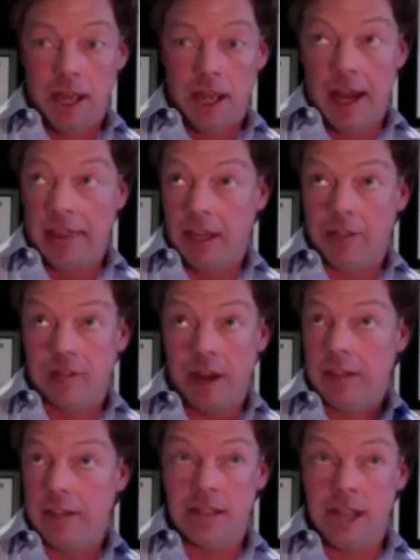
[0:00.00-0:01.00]
And I think,
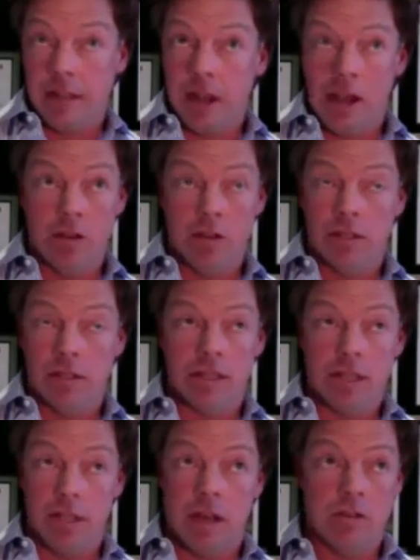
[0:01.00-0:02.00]
frankly, CMOs and
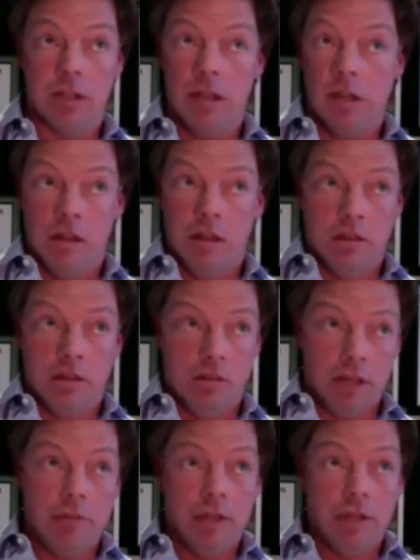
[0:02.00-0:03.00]
CEOs need
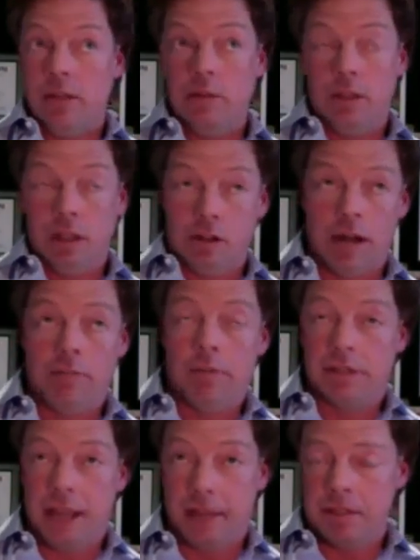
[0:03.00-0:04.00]
to be looking with incredible
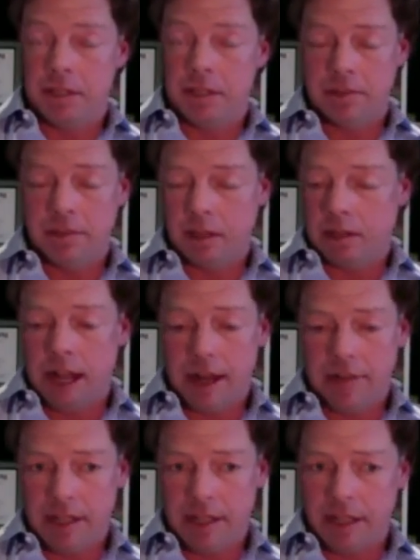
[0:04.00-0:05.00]
skepticism at a lot
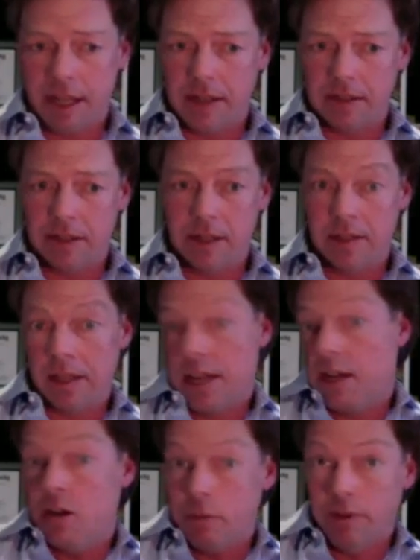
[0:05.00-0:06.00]
of these things because they
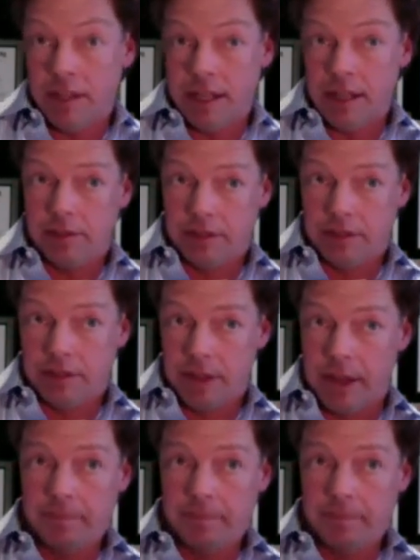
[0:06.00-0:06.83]
don't move the needle for them.